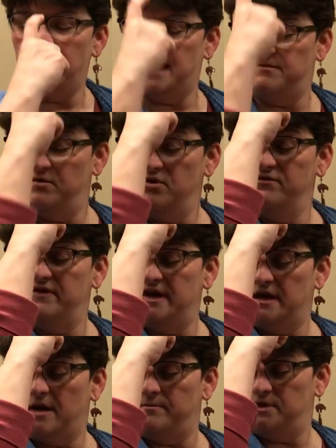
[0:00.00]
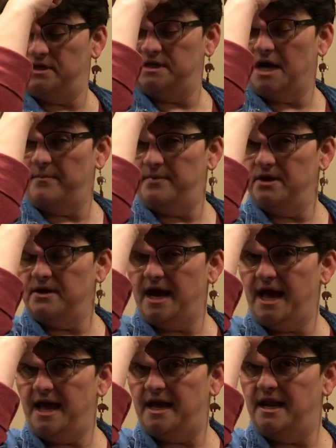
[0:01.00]
and move it up to the top of your
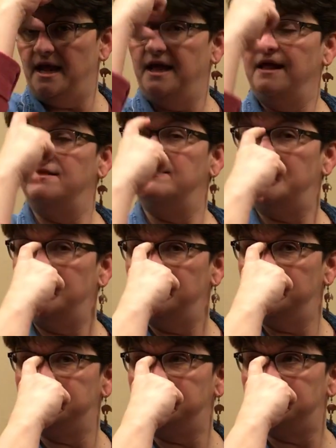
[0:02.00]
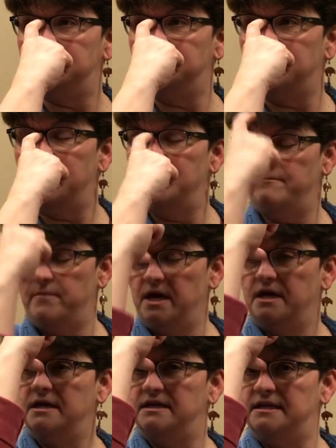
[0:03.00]
head, that it is the
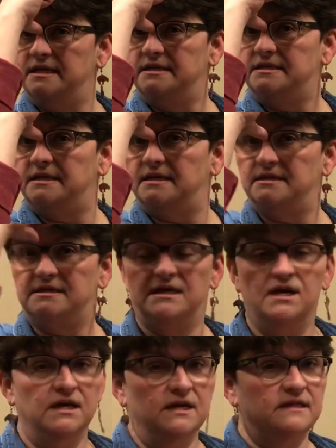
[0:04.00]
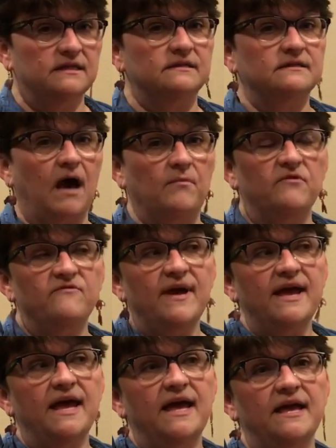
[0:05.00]
same distance. The top of
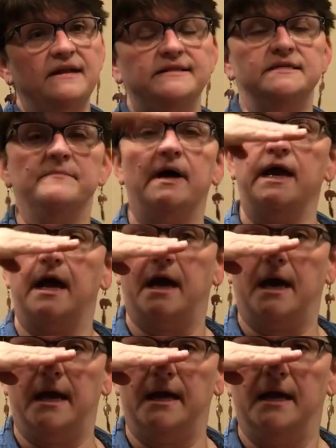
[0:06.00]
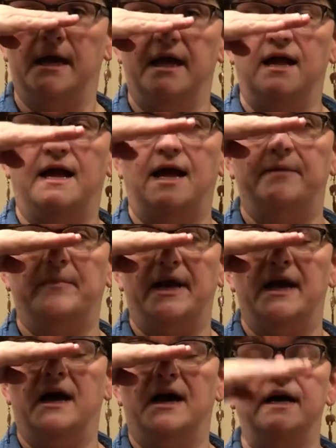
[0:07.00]
my head to my eye and
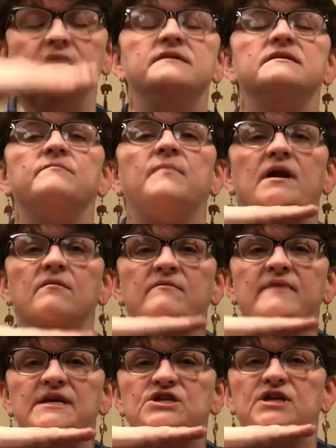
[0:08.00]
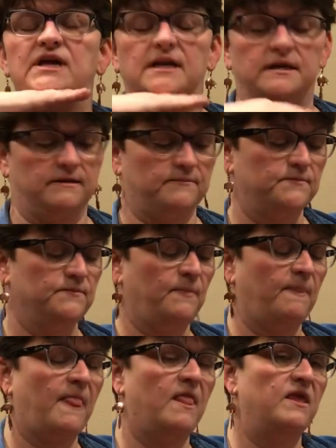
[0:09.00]
my eye to the bottom of my chin.
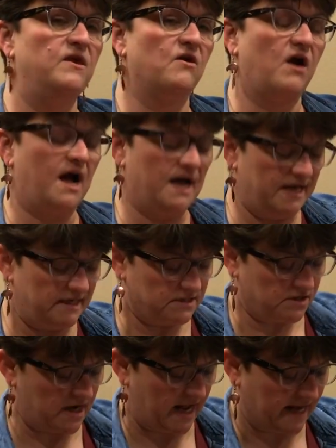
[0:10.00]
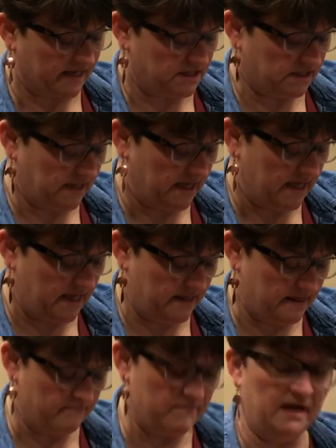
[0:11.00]
Your eyes are actually
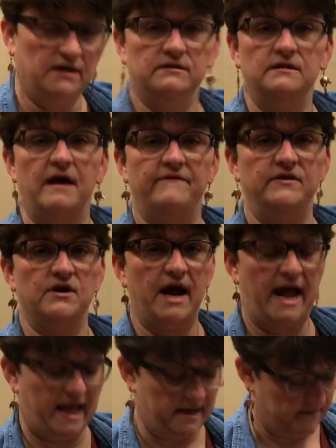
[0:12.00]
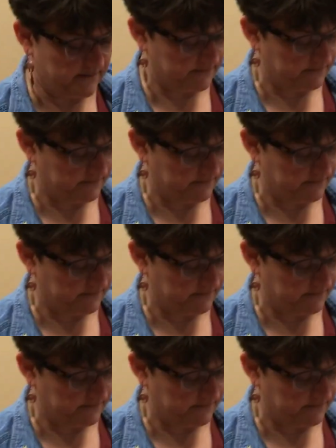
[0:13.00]
in the middle of your head.